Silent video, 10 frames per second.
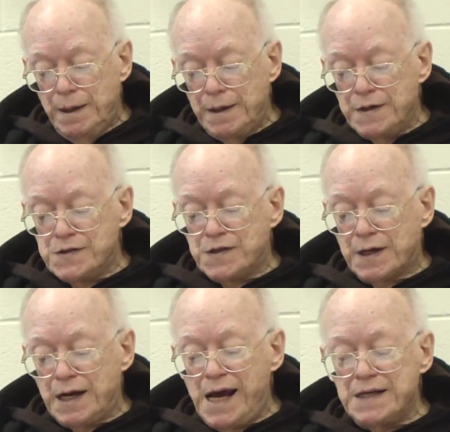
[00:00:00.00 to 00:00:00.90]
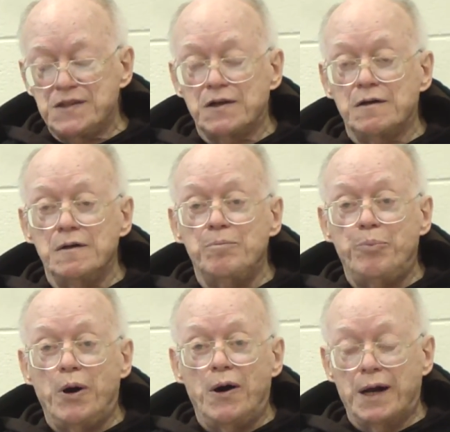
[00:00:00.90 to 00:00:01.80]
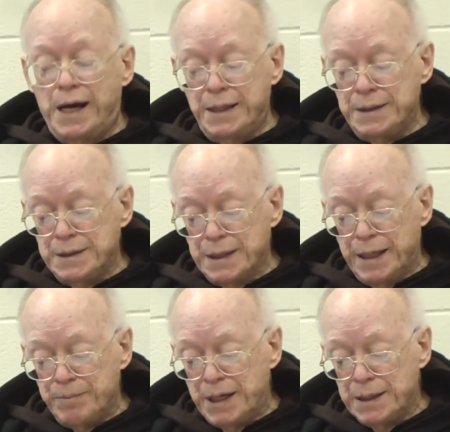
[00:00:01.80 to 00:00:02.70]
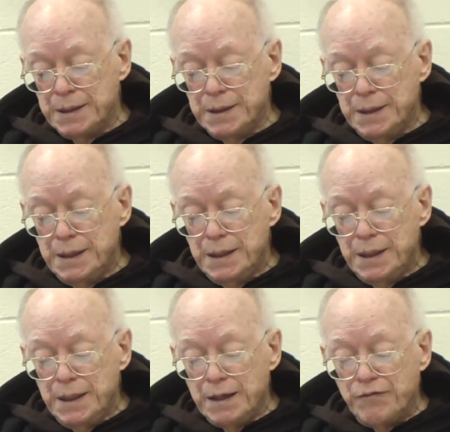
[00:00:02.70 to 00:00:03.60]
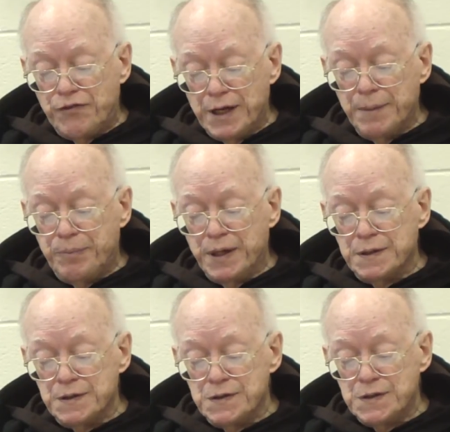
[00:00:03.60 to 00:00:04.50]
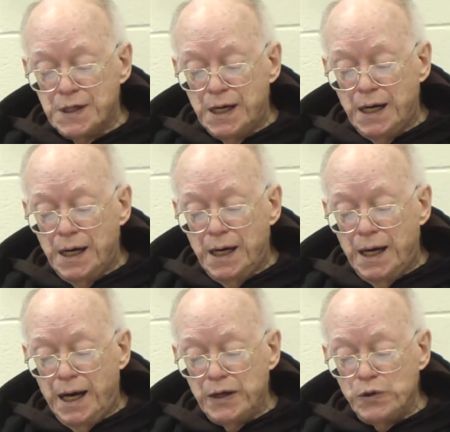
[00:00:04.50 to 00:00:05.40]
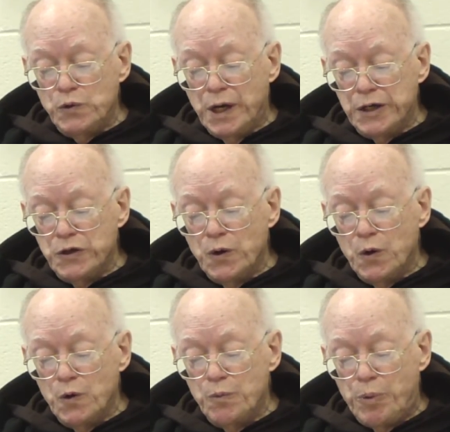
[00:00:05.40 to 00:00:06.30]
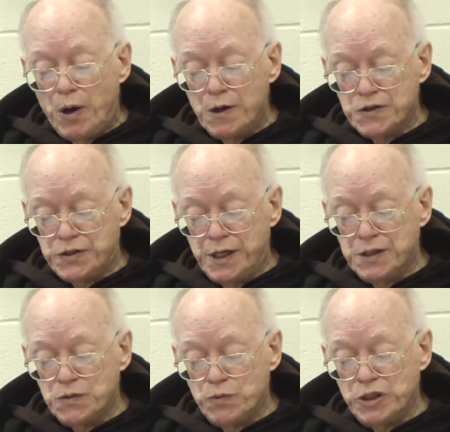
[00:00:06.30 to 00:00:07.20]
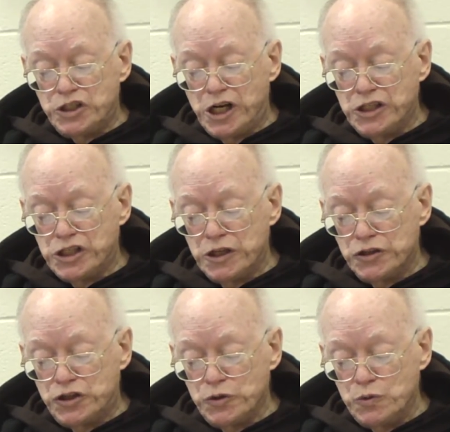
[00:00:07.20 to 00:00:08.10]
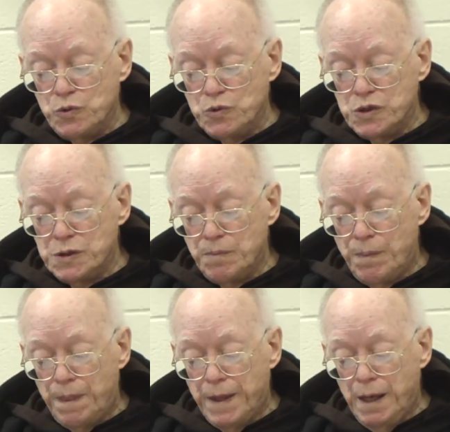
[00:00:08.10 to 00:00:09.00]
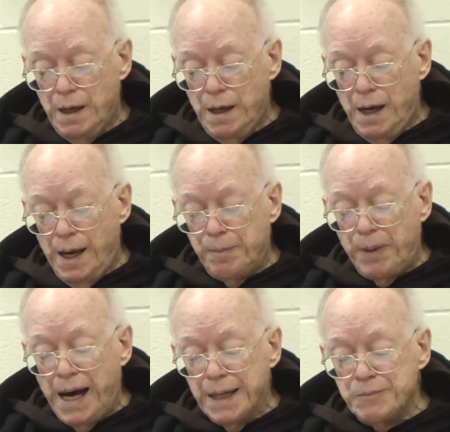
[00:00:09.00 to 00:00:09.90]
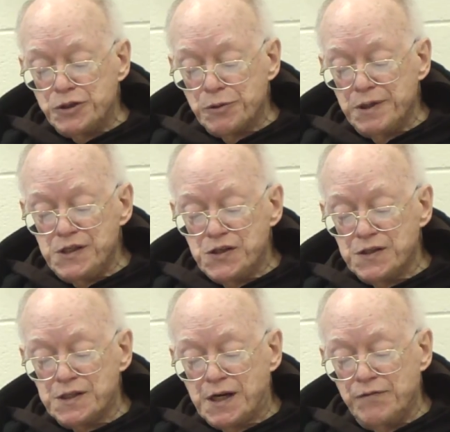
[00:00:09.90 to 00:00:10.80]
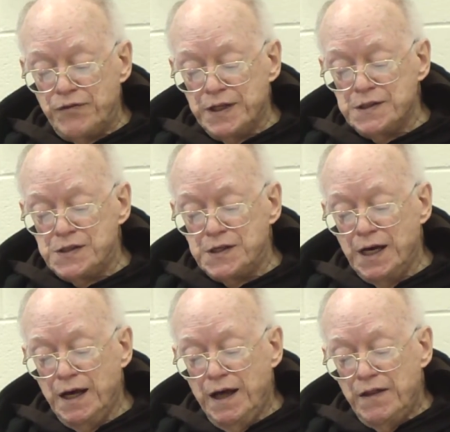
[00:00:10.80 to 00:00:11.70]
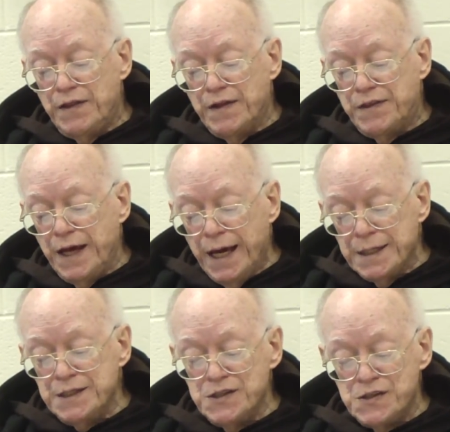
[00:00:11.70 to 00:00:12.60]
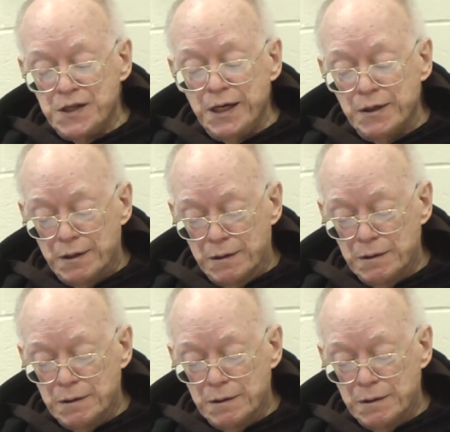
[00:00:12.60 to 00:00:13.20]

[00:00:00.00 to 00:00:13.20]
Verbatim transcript: It is the classical Pauline dilemma in Philippians. I do not know, Paul says, which I shall choose. At bottom, Teresa is convinced that the end is near.